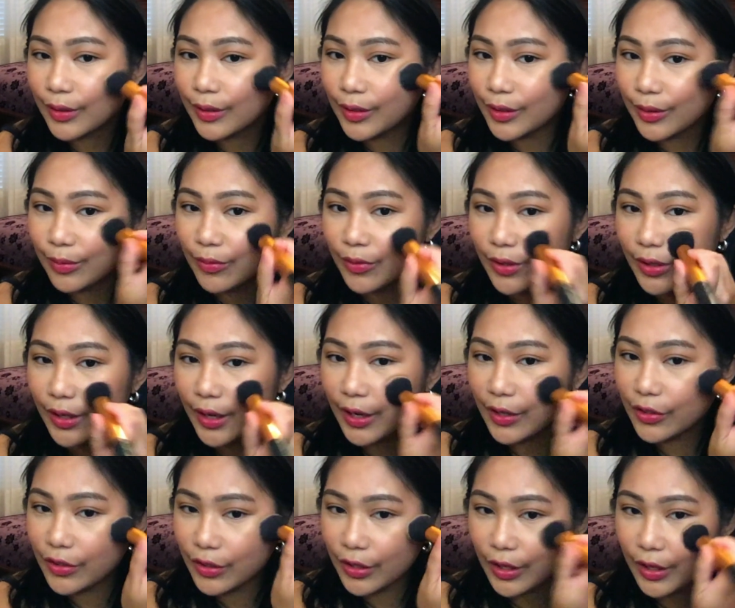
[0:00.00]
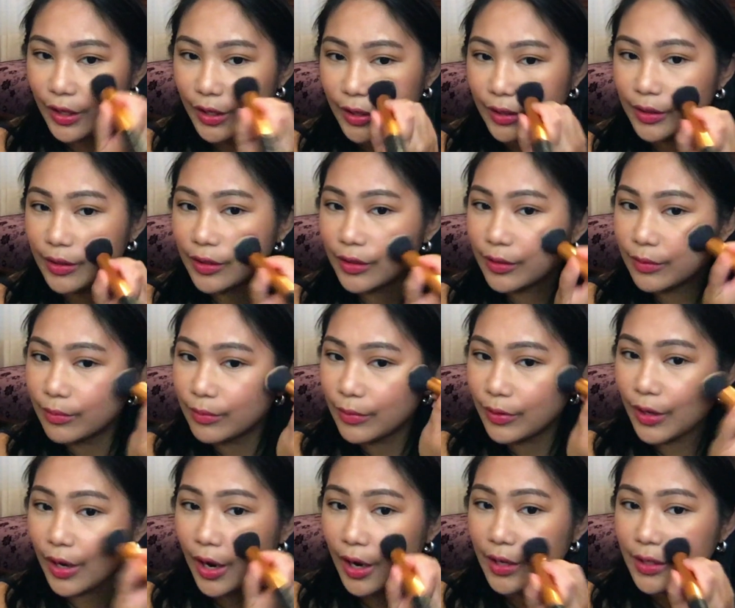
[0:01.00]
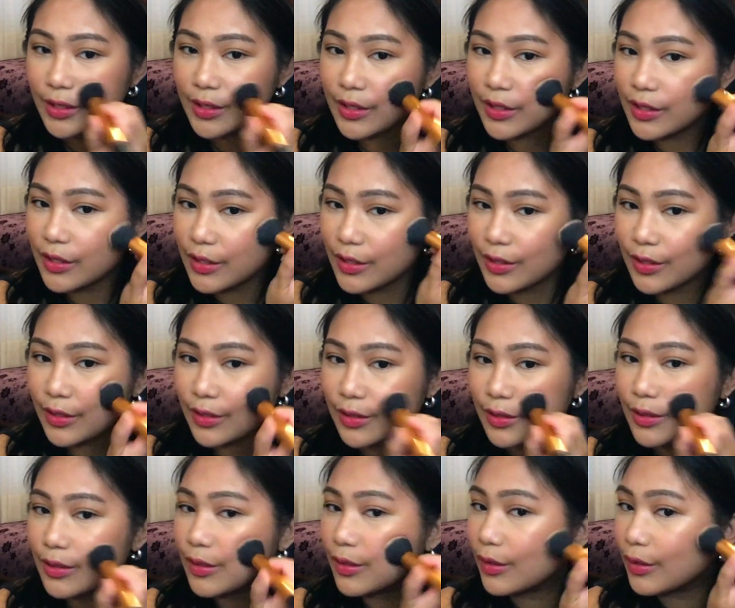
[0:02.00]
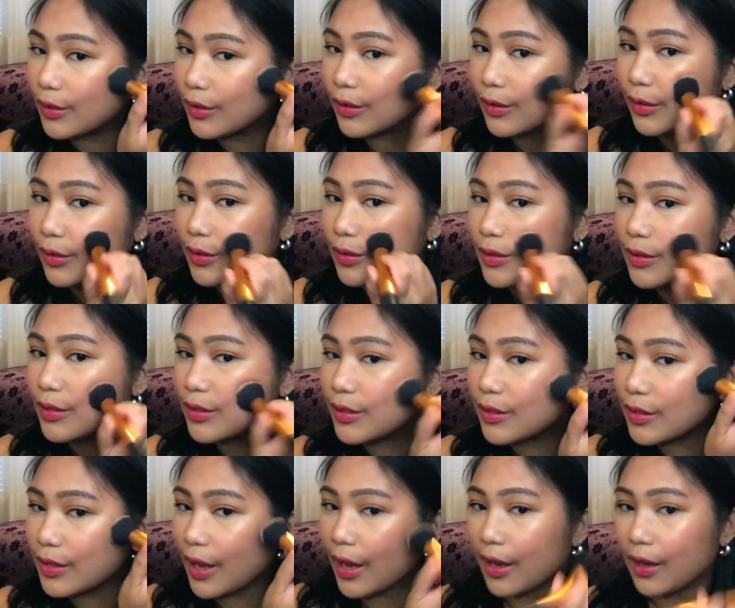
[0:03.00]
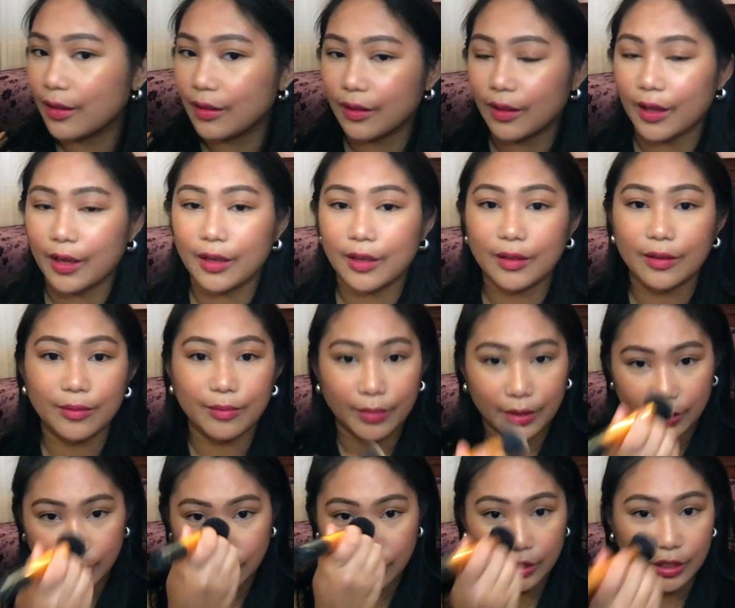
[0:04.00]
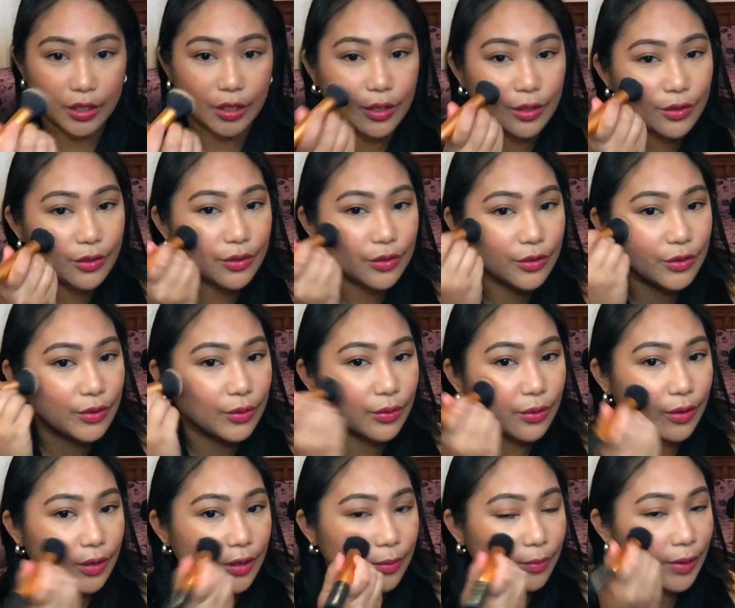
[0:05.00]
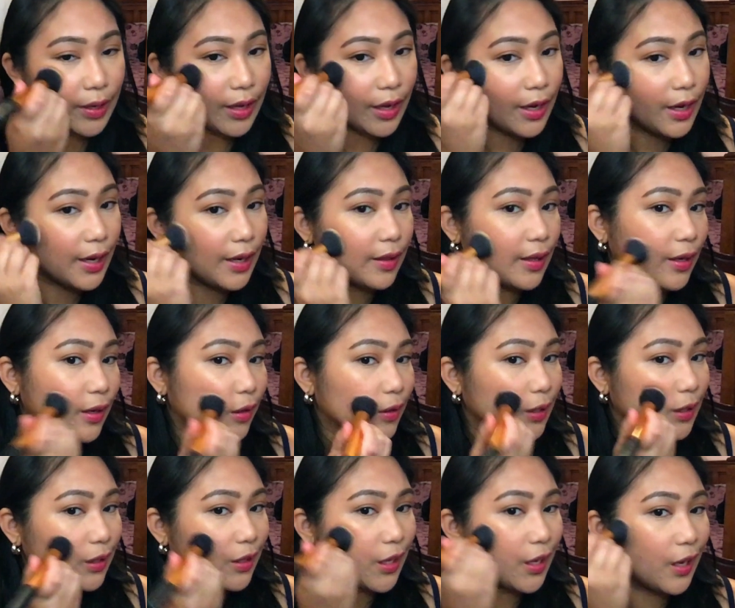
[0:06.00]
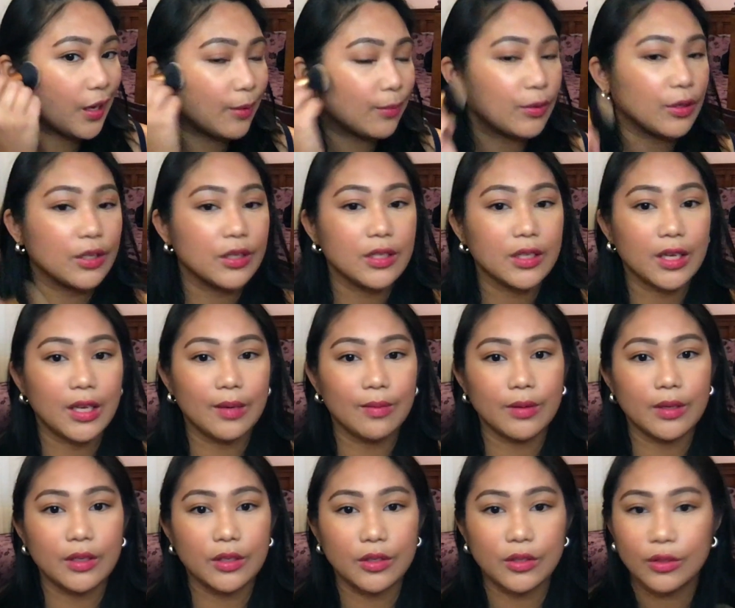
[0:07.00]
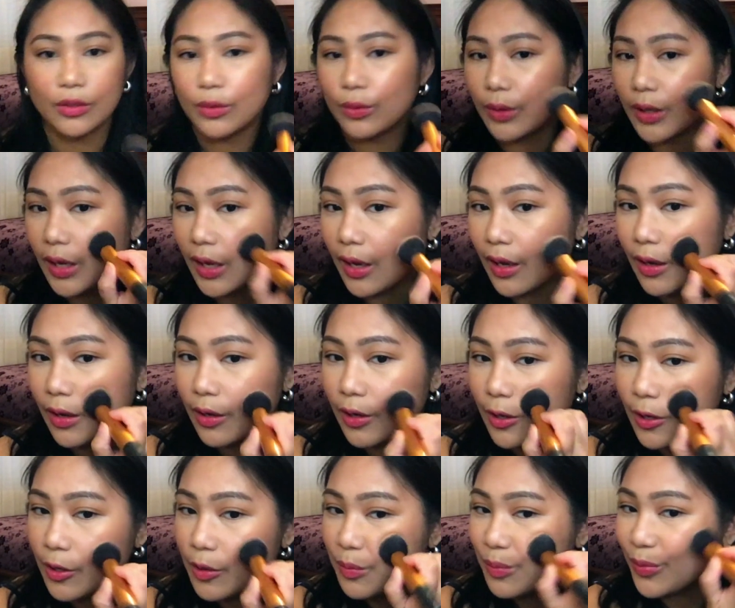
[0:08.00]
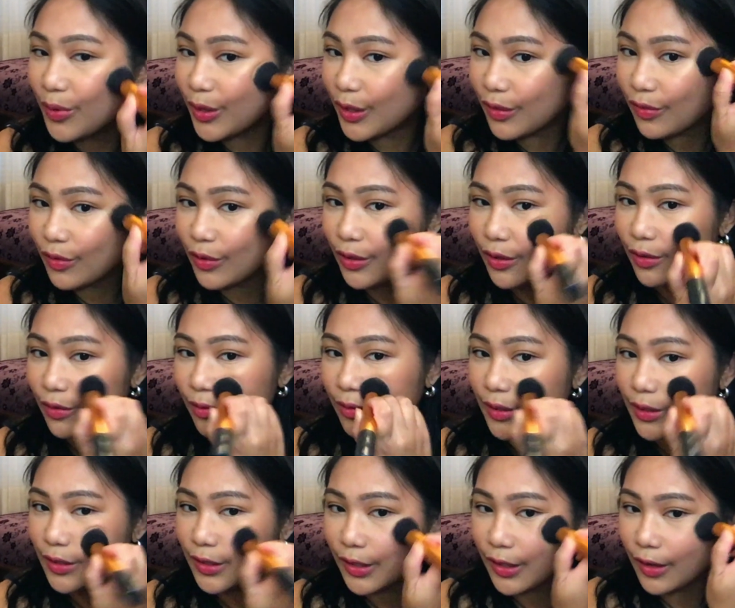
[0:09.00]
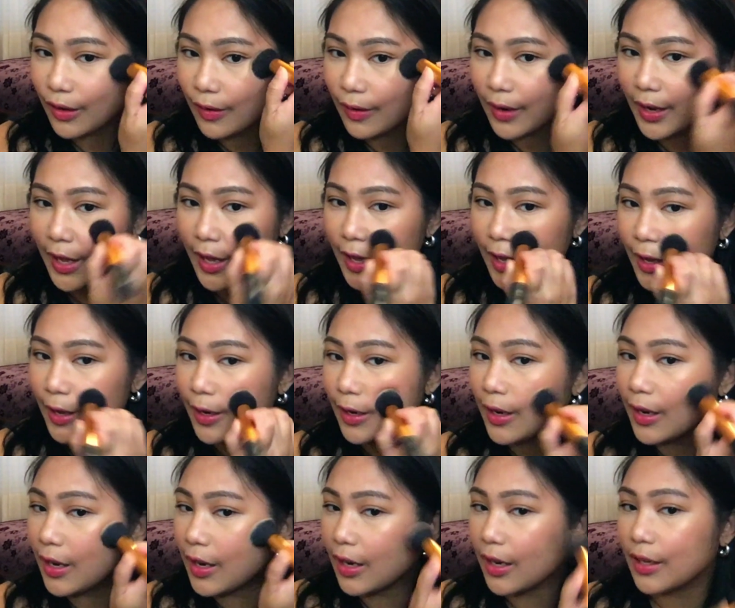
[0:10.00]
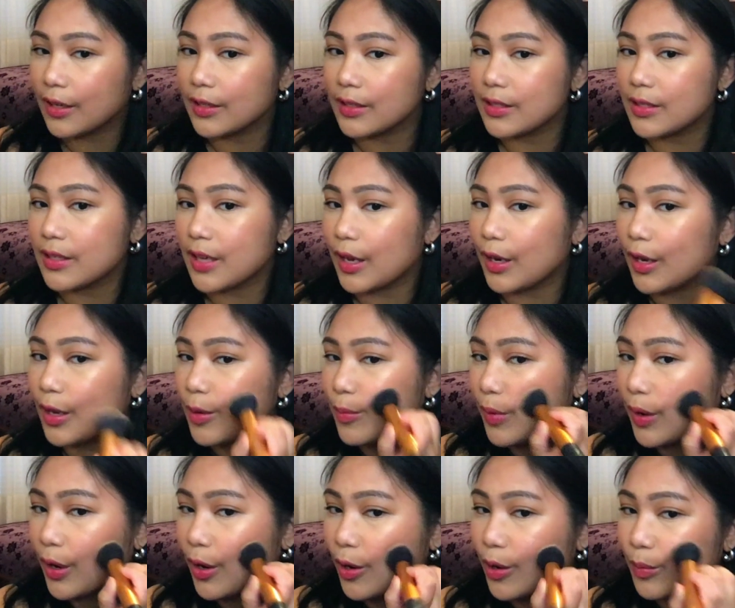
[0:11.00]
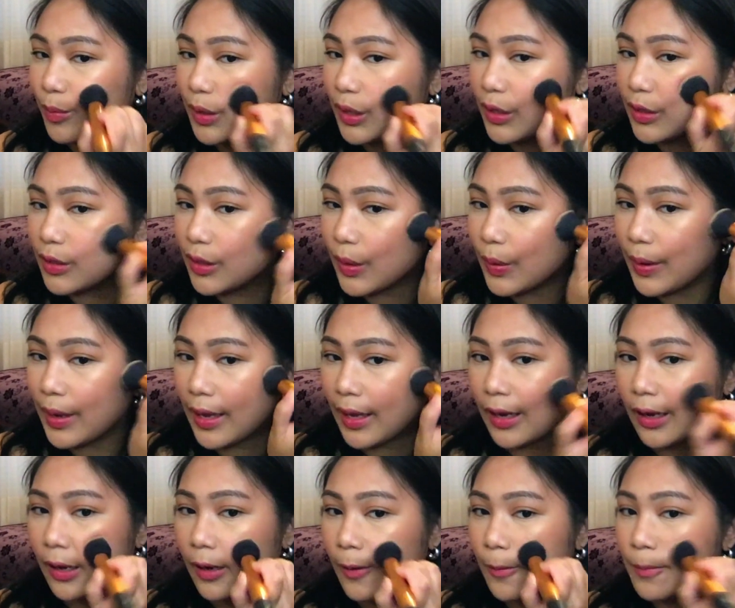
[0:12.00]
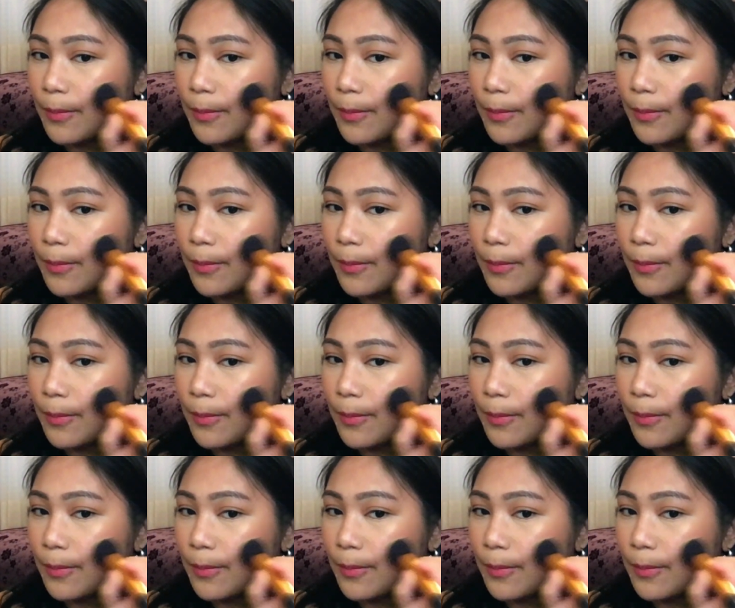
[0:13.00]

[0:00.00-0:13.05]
I'm gonna actually not set like my cheeks or my highlight or anything. I'm gonna just keep it dewy, but if you want to go ahead and set it, by all means go ahead.